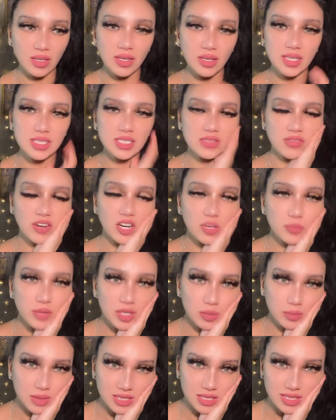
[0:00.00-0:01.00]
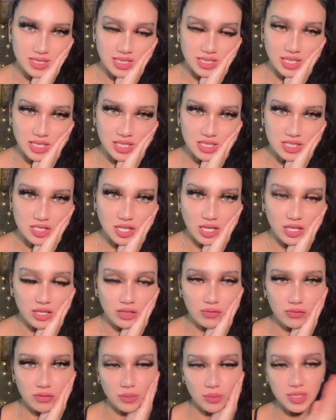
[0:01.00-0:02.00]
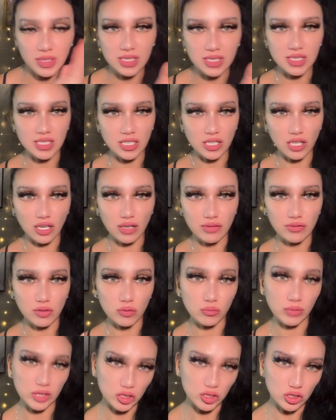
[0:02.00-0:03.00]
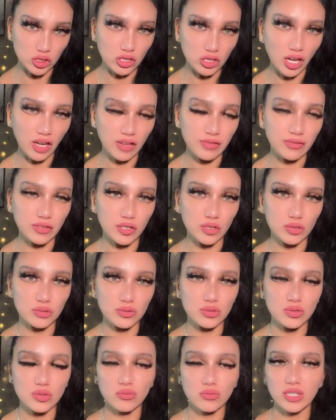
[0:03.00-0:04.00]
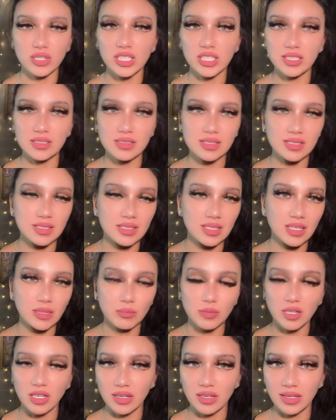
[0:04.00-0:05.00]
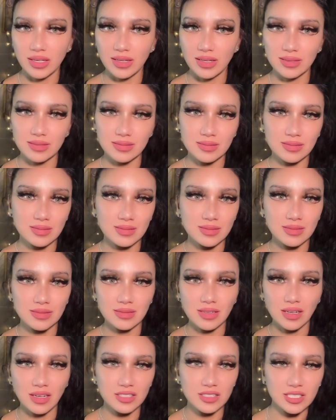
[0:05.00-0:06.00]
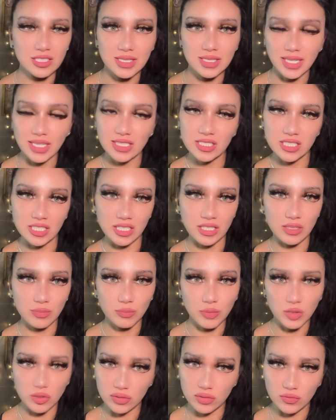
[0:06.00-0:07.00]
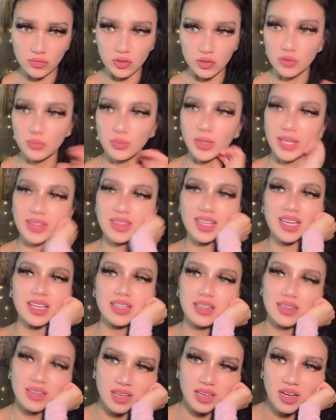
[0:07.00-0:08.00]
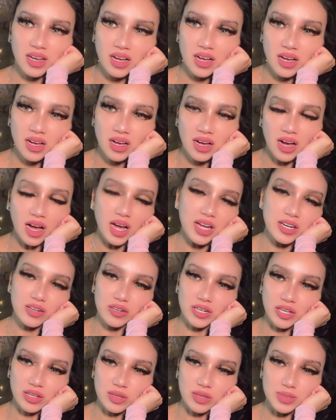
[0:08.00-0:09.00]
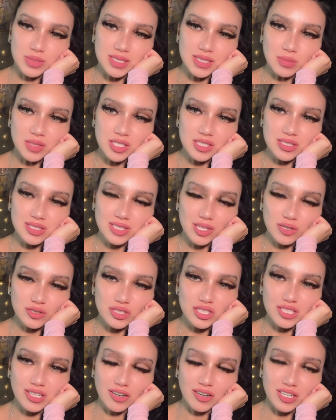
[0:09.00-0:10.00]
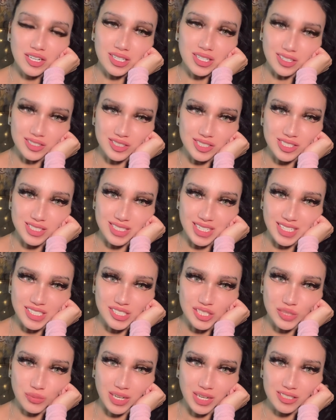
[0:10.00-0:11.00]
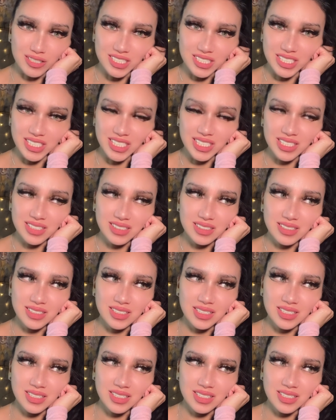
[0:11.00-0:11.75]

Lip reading: It's very minimalistic. It's kind of reminiscent of original iPhones, really slimline, understated, beautiful. But then, I don't know, there was something so generic and understated about it.